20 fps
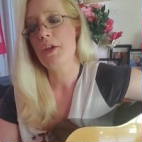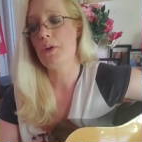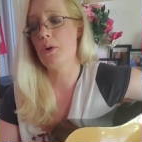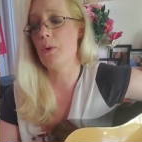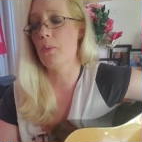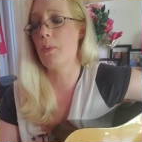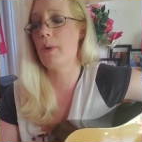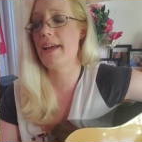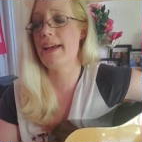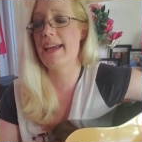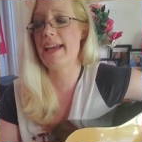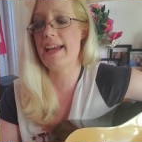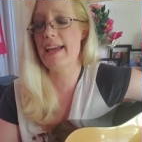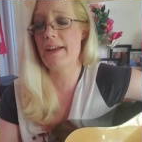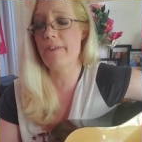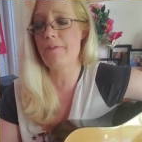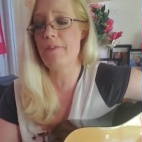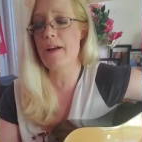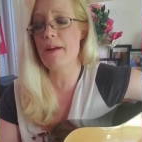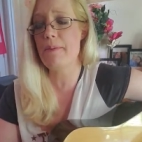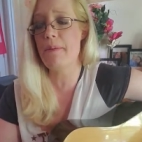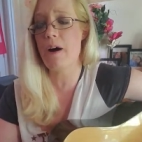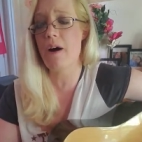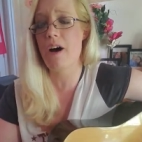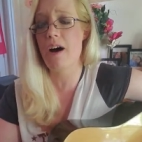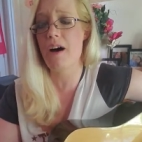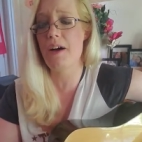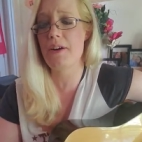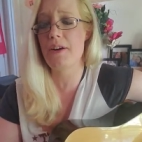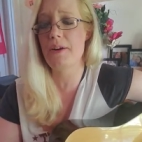You're way from
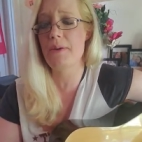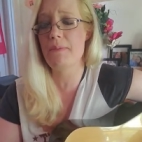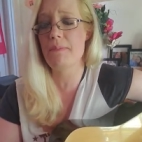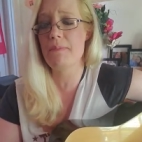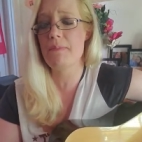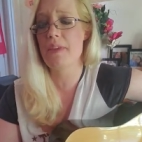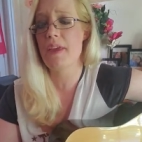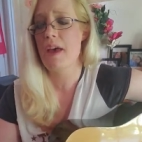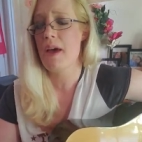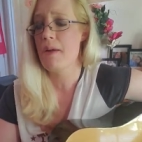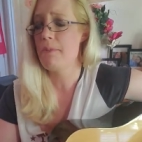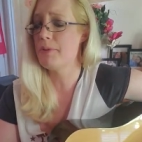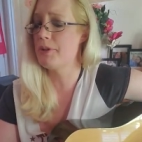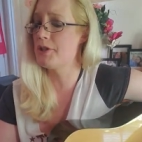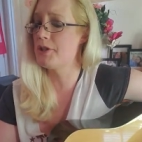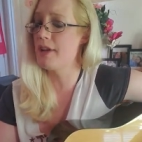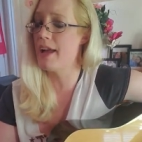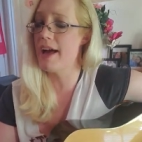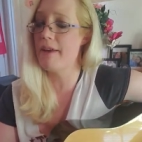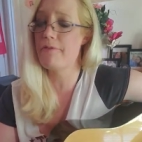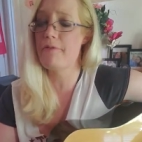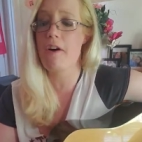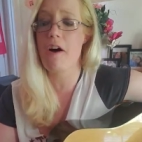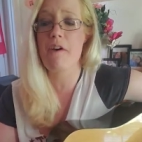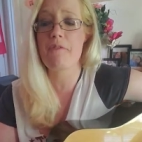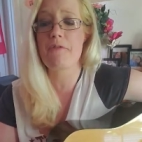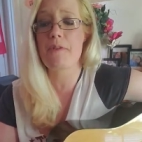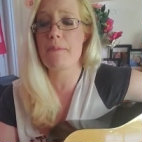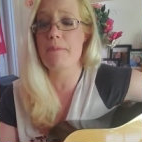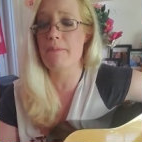harm, but you're not
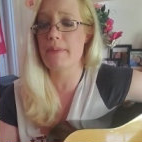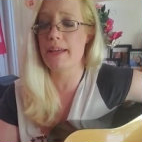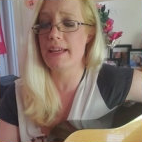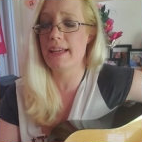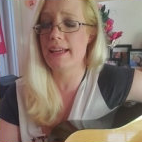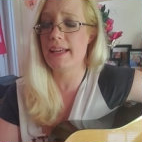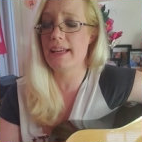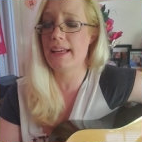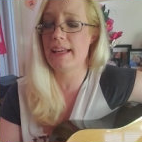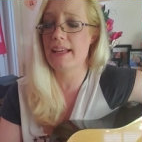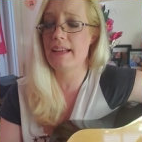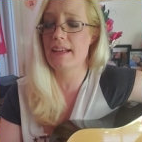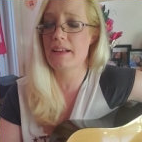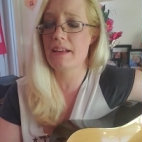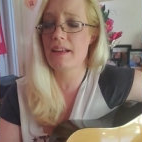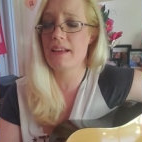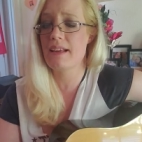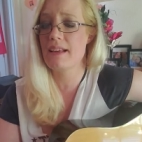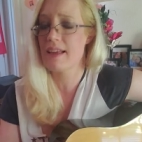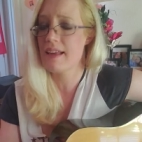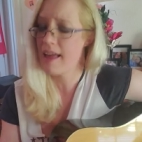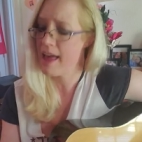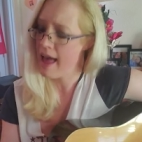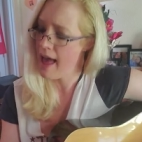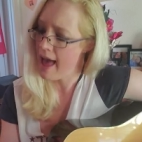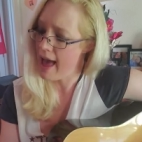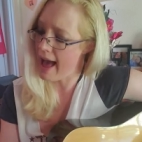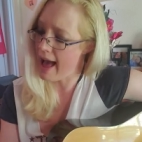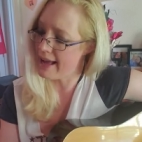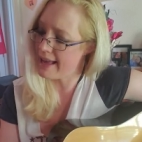far from me.
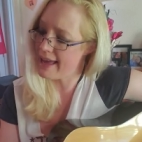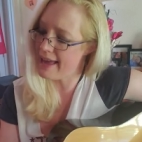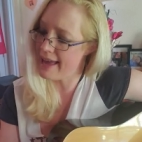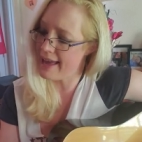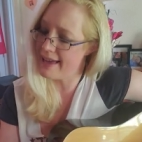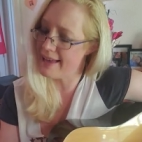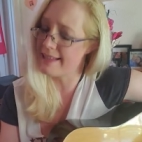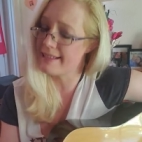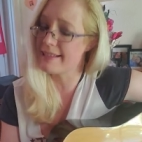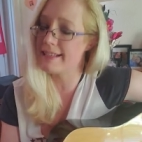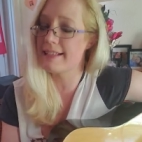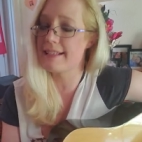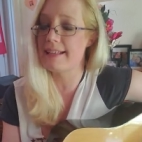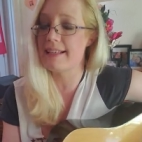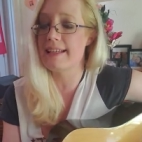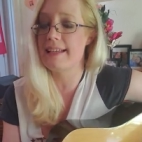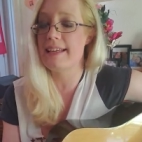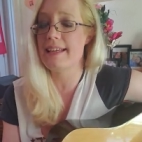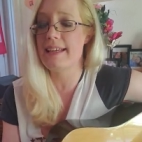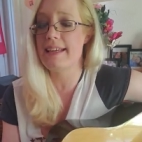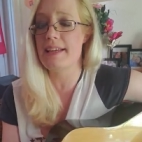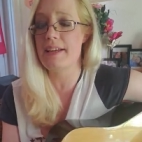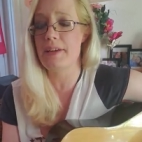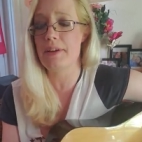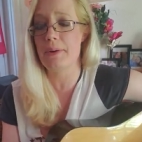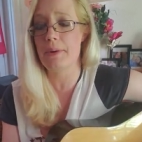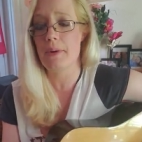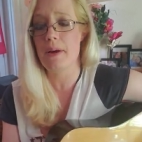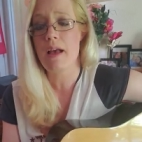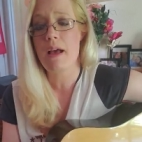I can't see
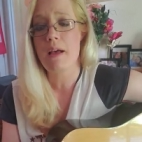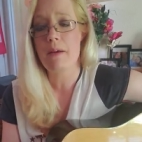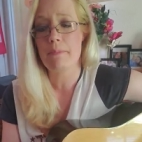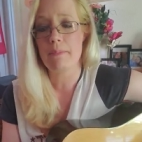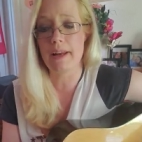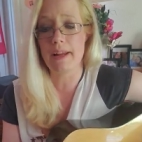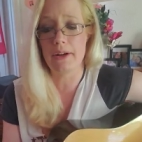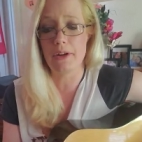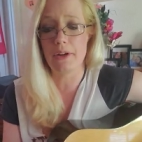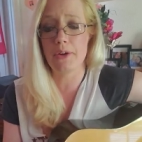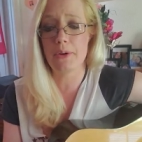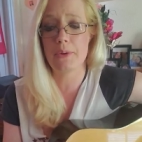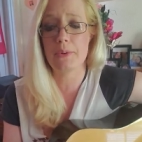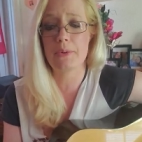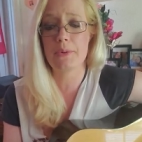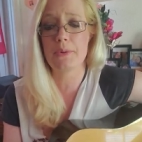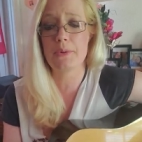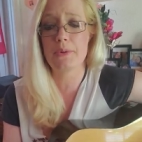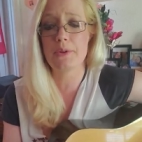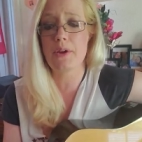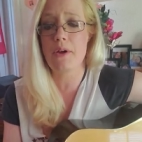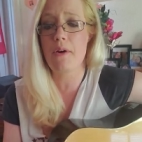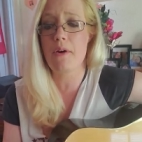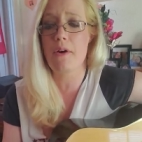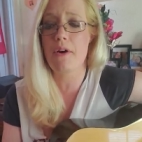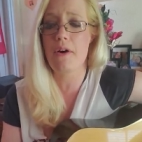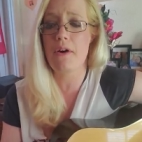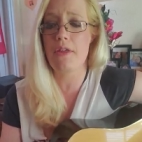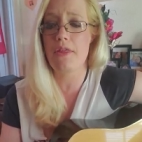you, but I know you're.